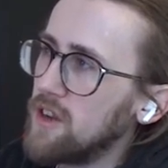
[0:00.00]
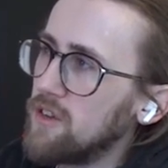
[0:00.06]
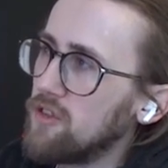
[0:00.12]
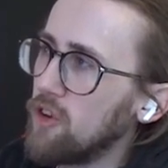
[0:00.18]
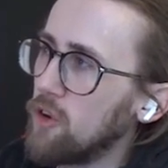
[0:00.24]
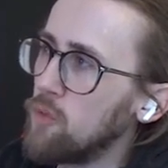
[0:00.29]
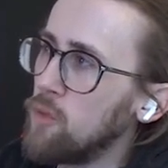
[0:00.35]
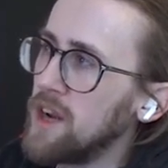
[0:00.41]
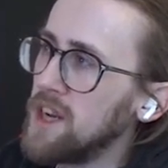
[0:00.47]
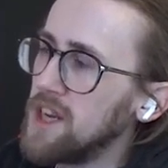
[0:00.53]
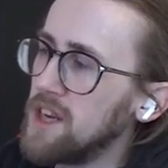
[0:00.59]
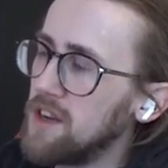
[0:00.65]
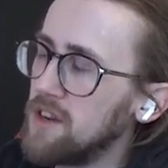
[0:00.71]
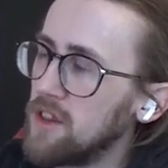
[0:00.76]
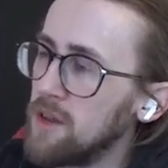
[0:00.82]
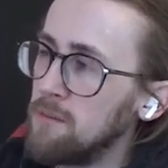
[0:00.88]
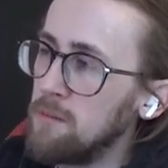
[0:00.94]
So
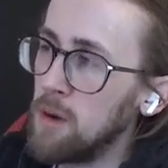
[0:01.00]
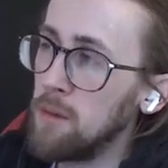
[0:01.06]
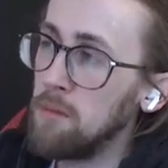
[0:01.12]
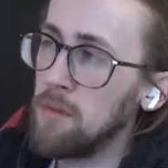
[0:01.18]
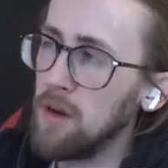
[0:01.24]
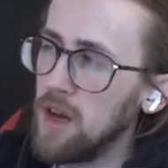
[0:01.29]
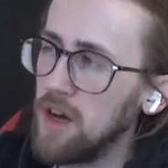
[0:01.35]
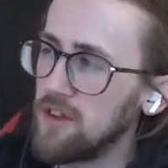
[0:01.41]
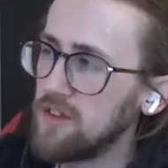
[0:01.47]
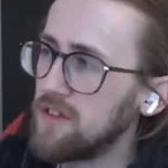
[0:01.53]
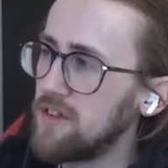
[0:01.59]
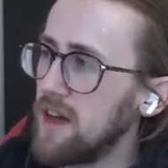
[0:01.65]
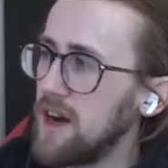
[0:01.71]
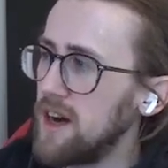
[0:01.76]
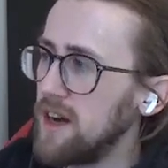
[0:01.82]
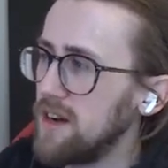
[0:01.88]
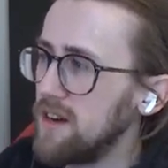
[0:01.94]
when the mom lost
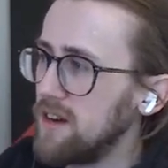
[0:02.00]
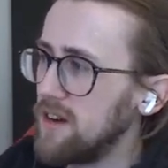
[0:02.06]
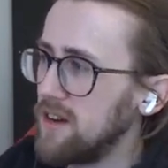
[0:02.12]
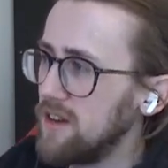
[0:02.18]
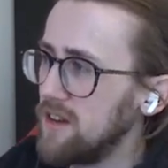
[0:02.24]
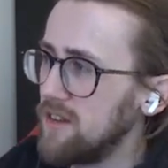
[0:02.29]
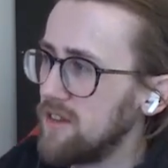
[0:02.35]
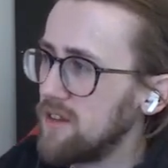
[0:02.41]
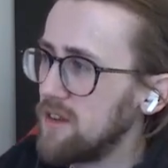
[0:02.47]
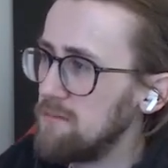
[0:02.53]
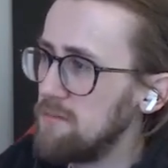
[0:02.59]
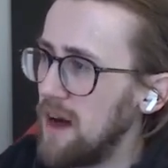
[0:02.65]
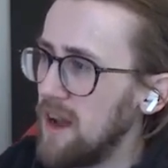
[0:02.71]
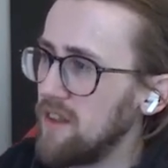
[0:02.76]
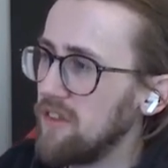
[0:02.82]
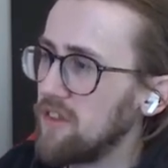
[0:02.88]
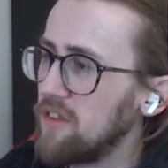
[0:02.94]
that to
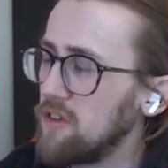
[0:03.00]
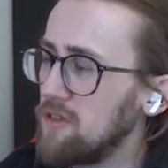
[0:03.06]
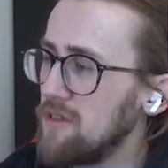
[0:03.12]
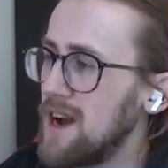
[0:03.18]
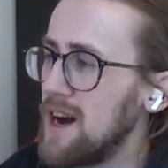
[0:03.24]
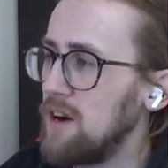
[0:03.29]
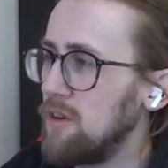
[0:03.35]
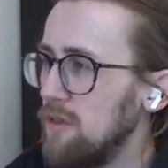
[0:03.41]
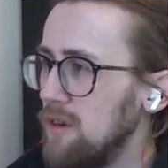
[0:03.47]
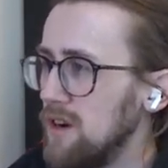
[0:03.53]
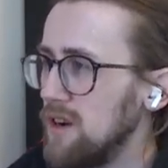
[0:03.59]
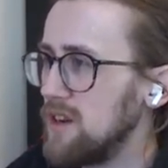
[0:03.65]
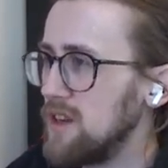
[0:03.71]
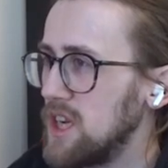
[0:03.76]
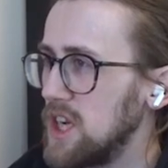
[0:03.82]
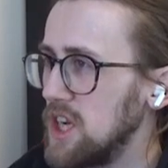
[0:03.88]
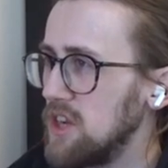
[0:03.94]
balance her out,
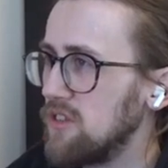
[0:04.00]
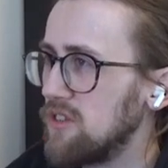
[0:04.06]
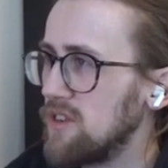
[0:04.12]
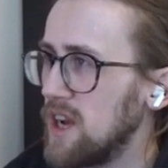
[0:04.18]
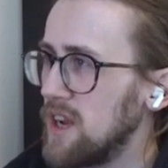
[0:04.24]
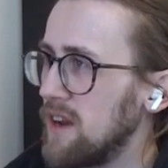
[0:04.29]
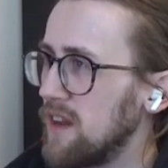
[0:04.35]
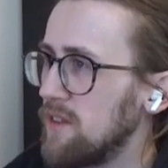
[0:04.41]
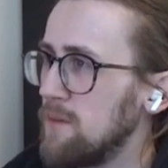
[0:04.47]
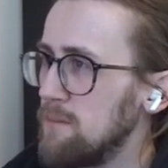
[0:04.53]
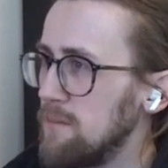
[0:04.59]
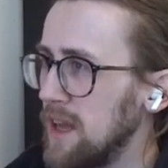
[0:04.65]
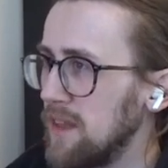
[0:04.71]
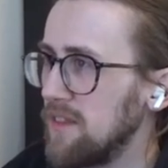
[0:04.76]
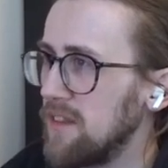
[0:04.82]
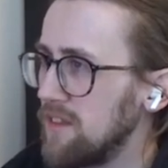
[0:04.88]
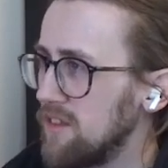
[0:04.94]
she just kind of had to
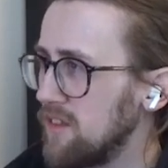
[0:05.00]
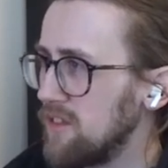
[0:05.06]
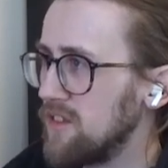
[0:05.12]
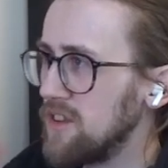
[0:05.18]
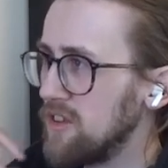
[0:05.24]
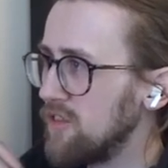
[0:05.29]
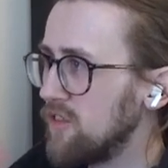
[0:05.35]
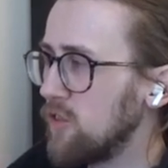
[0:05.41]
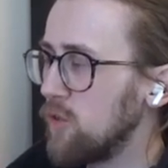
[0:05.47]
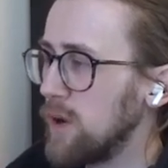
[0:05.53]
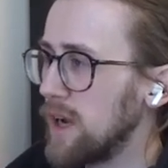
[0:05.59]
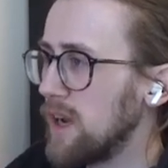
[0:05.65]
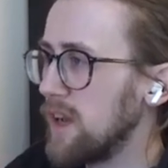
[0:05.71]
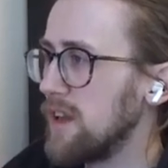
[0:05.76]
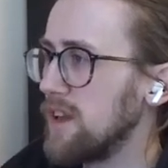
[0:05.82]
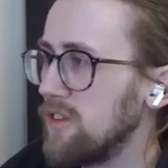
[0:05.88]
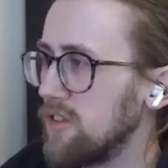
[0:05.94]
make these decisions
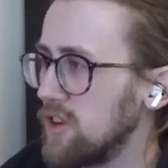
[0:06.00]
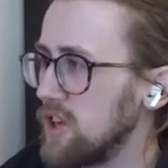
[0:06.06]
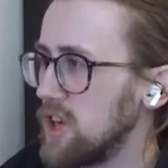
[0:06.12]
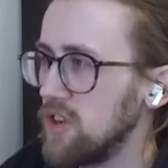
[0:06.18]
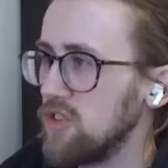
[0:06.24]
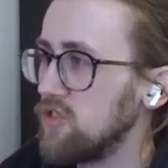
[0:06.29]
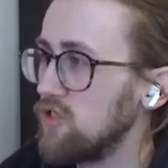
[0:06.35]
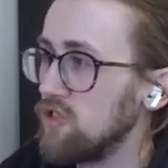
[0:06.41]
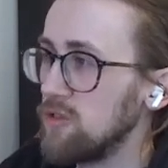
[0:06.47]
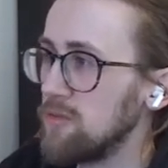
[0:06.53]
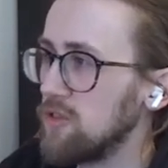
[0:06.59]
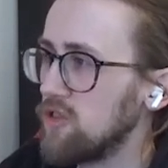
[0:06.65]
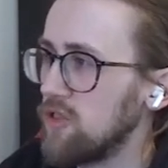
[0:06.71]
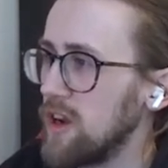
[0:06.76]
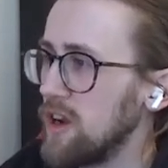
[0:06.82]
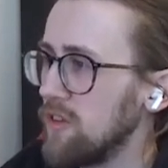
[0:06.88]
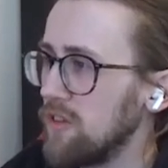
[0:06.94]
quickly. So she just jumped
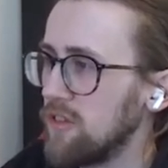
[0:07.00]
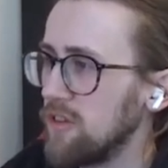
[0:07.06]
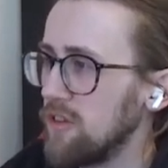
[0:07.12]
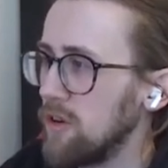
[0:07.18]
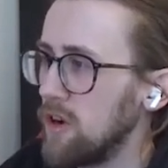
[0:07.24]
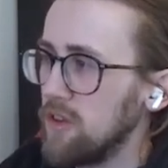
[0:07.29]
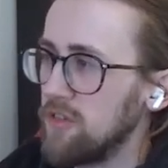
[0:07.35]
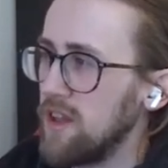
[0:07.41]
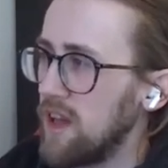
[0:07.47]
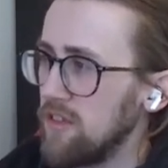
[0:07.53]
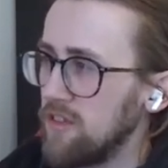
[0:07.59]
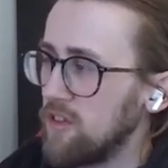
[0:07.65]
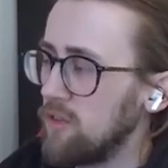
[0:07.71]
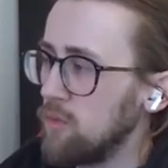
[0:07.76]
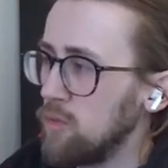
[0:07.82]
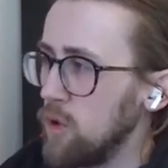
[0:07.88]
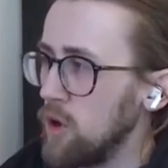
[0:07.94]
straight on So our oh,
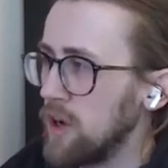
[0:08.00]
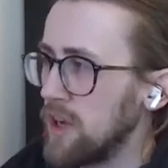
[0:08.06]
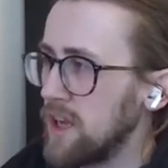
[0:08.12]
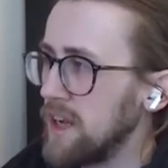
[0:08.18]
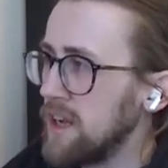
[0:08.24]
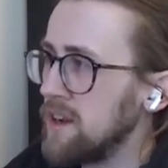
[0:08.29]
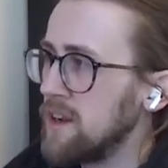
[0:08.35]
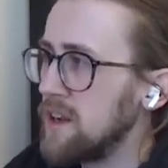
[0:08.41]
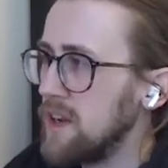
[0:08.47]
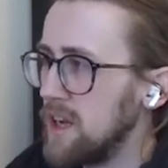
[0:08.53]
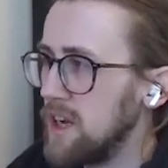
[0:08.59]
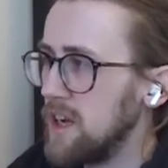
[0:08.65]
dance isn't working.